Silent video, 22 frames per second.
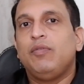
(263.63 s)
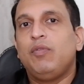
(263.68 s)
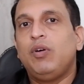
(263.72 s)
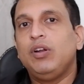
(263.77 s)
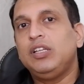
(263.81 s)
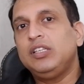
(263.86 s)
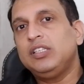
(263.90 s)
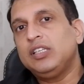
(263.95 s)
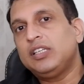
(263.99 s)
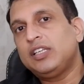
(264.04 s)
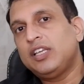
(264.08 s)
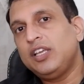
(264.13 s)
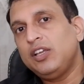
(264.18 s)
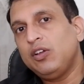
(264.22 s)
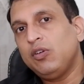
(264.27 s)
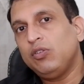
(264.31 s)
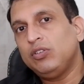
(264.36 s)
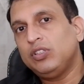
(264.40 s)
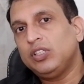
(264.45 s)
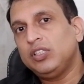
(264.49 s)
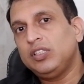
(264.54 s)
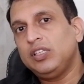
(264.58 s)
What is a
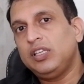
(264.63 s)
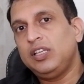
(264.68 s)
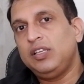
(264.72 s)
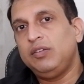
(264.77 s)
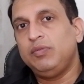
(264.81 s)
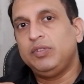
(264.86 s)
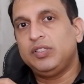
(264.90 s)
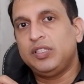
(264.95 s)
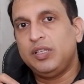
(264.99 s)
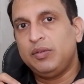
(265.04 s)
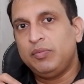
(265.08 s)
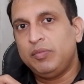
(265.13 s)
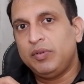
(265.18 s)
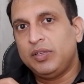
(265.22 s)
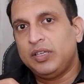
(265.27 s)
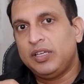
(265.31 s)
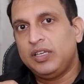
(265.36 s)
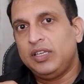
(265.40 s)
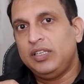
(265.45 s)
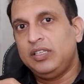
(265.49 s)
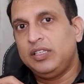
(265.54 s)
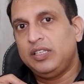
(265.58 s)
keyhole surgery?
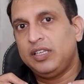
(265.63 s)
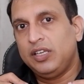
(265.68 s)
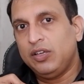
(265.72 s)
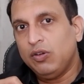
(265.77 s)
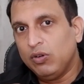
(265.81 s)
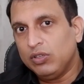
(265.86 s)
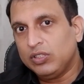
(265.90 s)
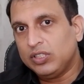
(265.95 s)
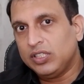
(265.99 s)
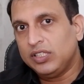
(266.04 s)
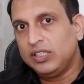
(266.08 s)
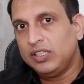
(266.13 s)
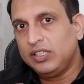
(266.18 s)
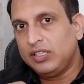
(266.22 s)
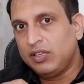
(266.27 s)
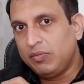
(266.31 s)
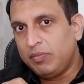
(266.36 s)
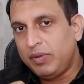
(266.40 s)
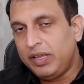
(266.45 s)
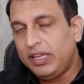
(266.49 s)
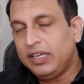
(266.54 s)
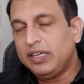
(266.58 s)
In keyhole surgery
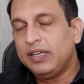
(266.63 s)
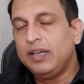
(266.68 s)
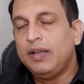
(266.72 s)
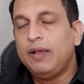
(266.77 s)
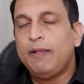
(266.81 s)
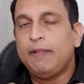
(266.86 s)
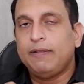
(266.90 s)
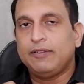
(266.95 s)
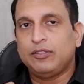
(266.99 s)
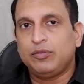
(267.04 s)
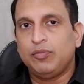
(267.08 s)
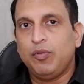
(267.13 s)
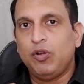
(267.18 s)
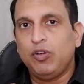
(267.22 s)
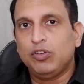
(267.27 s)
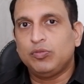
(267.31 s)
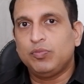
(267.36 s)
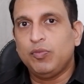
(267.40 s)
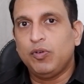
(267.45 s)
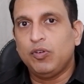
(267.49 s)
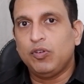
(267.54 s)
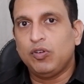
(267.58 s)
they make
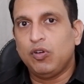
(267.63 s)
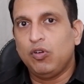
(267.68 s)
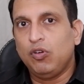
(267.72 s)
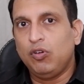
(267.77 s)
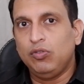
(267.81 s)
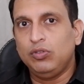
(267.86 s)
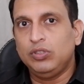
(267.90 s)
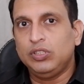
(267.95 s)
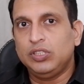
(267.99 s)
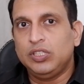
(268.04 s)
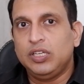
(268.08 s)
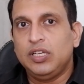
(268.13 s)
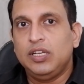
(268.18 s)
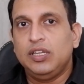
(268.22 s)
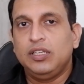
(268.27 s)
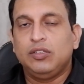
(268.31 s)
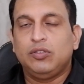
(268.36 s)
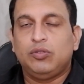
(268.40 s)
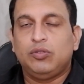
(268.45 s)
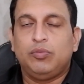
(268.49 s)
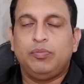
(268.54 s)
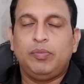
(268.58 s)
small holes,
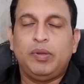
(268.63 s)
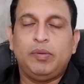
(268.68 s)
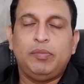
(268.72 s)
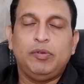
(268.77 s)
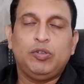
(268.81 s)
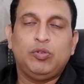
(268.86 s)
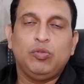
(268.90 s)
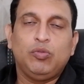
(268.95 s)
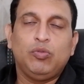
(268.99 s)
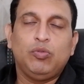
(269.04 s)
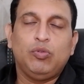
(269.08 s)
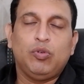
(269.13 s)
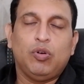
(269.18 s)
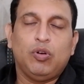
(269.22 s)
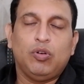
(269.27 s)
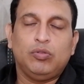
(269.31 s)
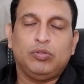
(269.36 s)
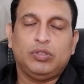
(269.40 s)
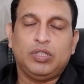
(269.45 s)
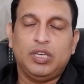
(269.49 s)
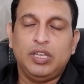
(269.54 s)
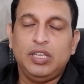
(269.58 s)
maybe 2
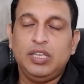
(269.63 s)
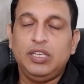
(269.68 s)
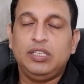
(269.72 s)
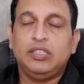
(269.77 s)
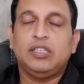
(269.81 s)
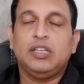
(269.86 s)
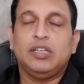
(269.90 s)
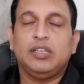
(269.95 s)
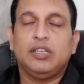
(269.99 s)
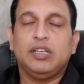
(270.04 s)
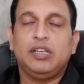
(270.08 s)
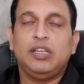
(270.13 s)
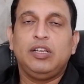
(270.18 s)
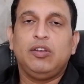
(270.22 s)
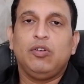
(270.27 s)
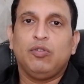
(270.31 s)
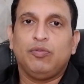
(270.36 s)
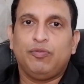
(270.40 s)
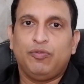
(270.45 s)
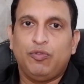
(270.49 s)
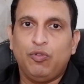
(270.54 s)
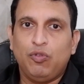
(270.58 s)
or 3
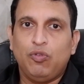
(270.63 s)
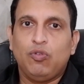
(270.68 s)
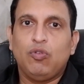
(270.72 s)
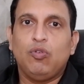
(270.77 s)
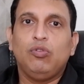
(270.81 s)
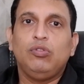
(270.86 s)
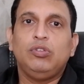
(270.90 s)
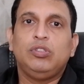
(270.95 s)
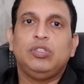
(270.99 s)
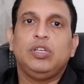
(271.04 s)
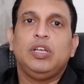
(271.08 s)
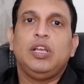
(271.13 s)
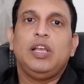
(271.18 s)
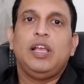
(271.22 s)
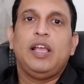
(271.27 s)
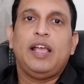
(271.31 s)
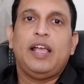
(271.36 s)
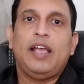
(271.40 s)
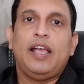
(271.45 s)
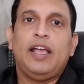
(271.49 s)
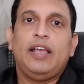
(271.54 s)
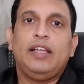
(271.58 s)
generally, or 4 holes,
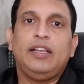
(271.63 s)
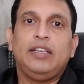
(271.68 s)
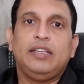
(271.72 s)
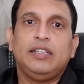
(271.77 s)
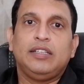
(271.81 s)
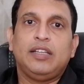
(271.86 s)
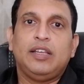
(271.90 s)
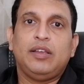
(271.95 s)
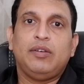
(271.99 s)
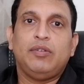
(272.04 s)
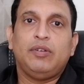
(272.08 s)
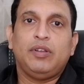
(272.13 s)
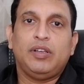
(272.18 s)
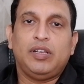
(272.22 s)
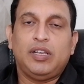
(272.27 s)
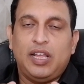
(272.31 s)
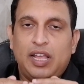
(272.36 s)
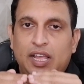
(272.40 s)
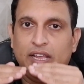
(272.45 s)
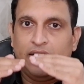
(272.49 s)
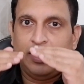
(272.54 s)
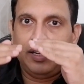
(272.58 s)
and
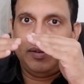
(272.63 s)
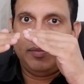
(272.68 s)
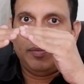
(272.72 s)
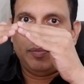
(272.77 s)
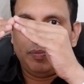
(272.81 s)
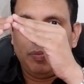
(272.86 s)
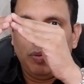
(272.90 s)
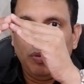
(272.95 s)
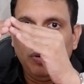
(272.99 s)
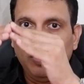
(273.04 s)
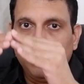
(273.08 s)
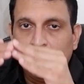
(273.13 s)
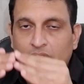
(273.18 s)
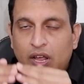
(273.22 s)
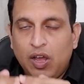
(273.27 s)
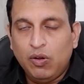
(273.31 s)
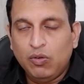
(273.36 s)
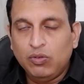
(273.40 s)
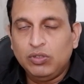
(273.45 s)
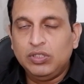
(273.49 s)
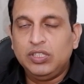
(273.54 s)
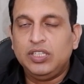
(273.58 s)
they pull
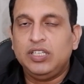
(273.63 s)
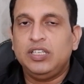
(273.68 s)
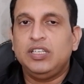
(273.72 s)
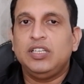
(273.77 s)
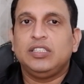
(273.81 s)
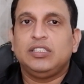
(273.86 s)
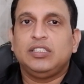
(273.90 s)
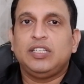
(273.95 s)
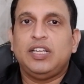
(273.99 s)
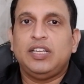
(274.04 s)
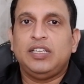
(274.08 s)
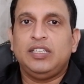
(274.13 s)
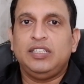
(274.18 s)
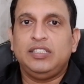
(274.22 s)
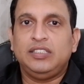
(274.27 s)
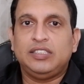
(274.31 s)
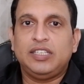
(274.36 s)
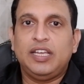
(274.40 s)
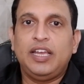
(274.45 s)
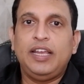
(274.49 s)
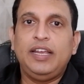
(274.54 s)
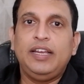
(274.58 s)
down the intestine
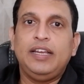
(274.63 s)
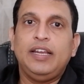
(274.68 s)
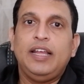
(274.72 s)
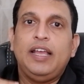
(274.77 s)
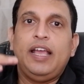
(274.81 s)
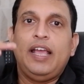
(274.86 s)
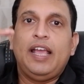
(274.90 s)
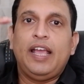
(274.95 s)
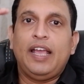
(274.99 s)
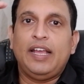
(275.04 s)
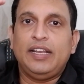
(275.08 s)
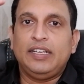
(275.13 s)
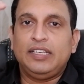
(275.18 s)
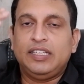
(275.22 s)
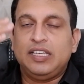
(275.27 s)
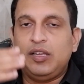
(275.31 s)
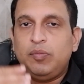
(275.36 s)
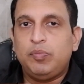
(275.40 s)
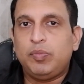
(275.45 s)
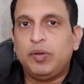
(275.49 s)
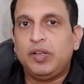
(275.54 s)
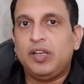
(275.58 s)
inside
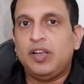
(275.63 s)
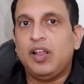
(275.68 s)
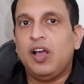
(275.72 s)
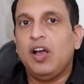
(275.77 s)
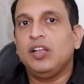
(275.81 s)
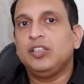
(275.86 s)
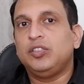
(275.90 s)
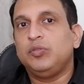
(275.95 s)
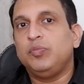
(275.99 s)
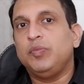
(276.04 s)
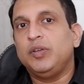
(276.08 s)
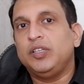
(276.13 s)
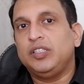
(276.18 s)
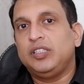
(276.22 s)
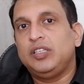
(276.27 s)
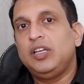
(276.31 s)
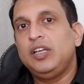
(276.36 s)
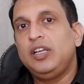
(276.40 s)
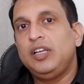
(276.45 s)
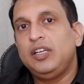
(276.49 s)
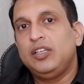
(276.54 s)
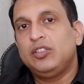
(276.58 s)
and keep a large mesh.